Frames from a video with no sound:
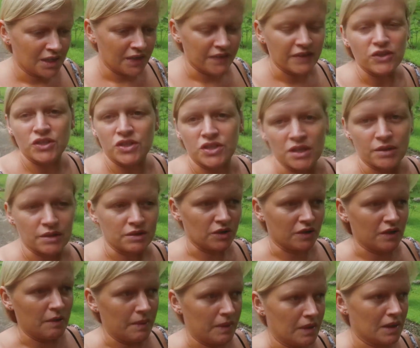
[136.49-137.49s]
They're just so
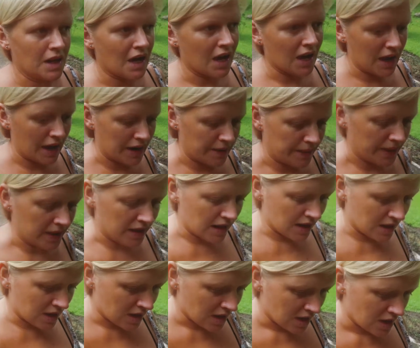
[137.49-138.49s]
adorable. Anyway,
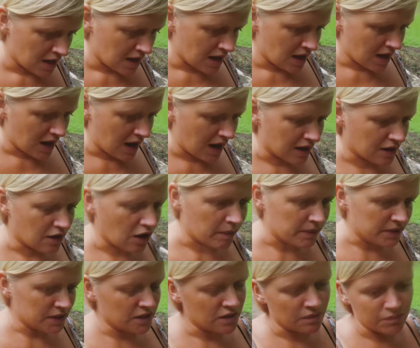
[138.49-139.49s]
I
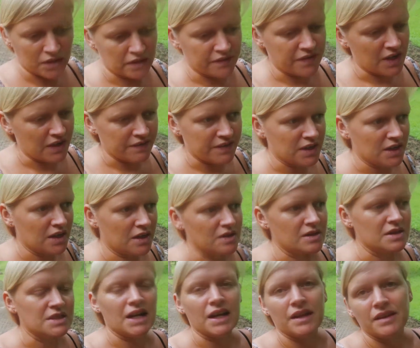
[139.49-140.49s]
commented on one of her
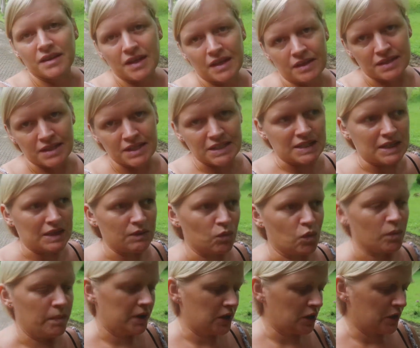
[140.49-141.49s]
videos and then this
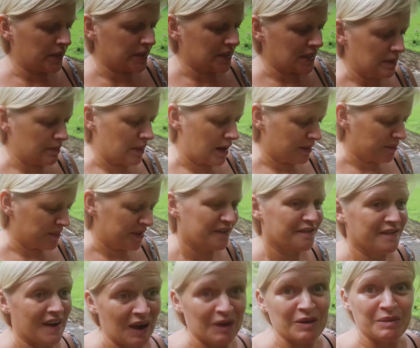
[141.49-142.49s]
woman who has emailed me
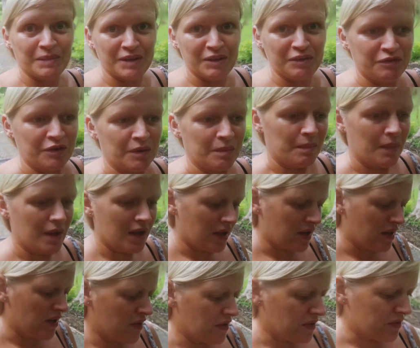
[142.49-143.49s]
found me from
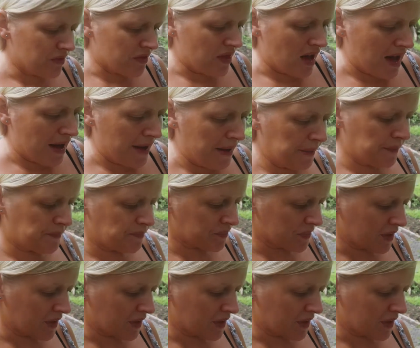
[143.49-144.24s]
there.